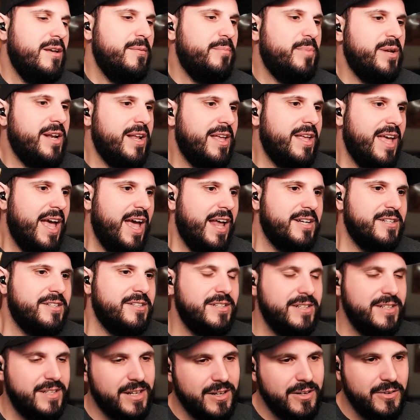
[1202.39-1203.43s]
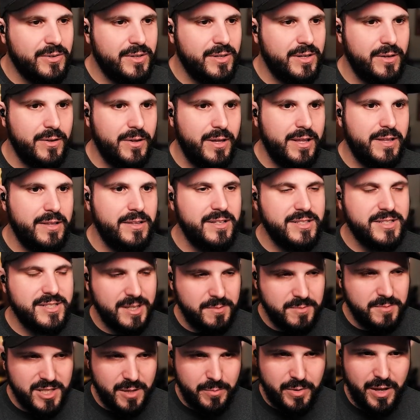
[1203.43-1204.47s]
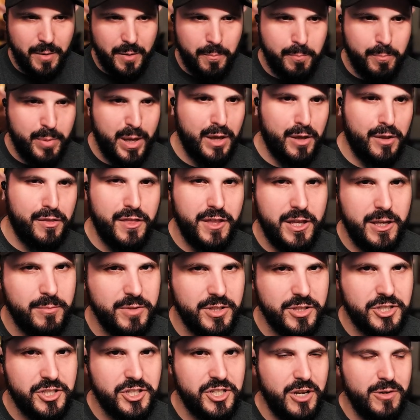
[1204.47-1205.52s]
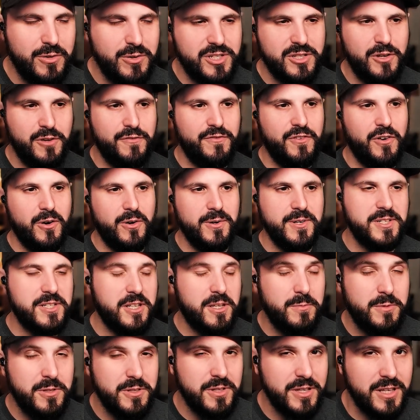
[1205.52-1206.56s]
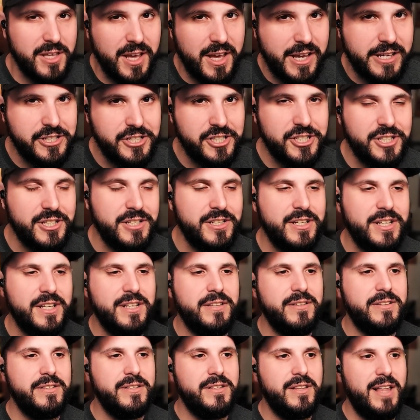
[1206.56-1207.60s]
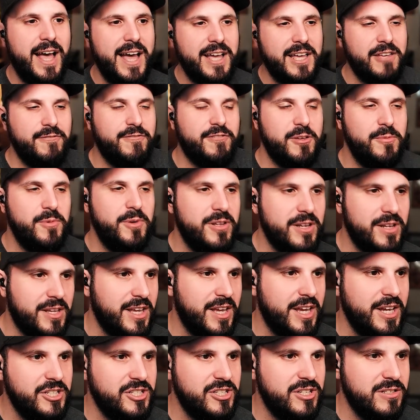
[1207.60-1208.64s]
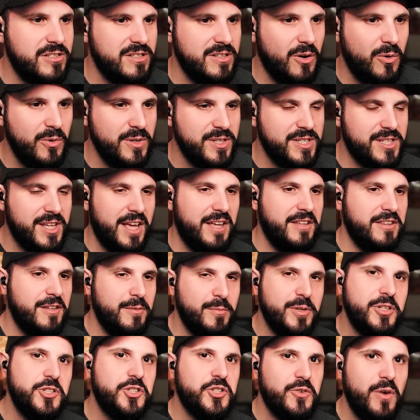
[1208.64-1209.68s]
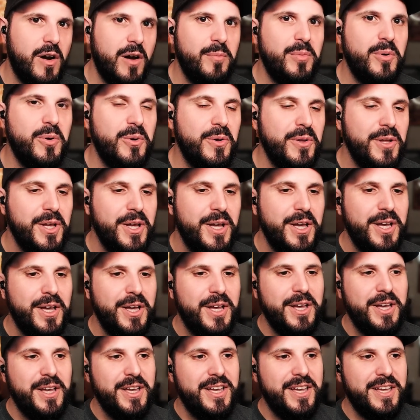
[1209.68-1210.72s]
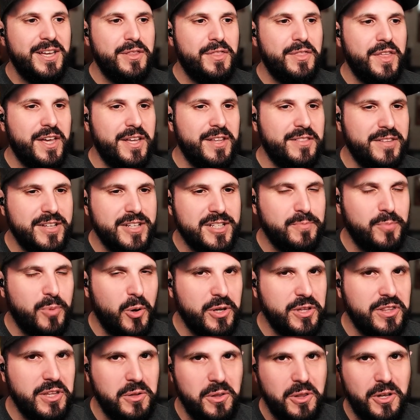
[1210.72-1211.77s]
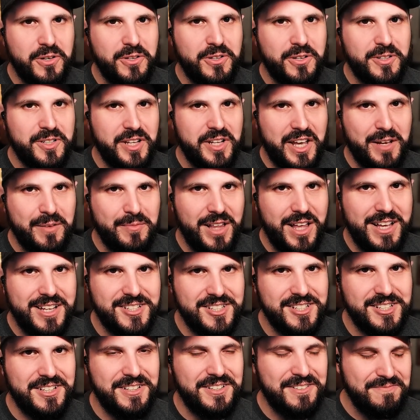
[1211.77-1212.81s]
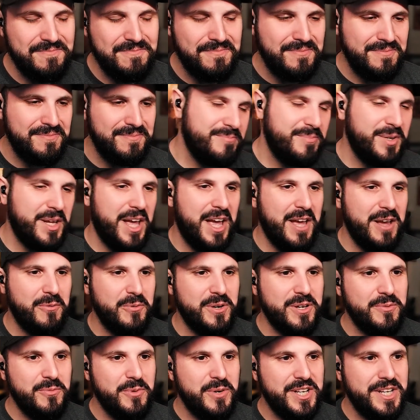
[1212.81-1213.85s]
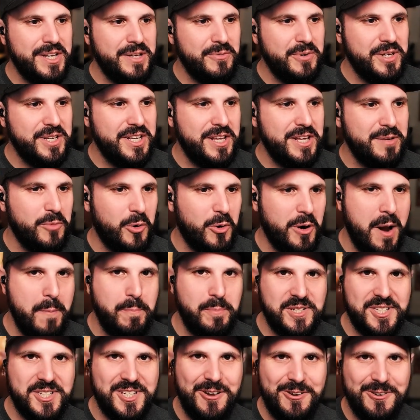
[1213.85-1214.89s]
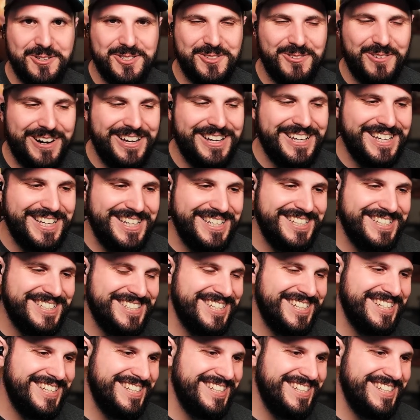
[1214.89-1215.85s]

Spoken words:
But again, you know, and this seems to be a big theme of the show so far is communication. And the lack of communication is always getting them in trouble. You think at this point they'll learn their damn lesson. But hey, we need more episodes, right?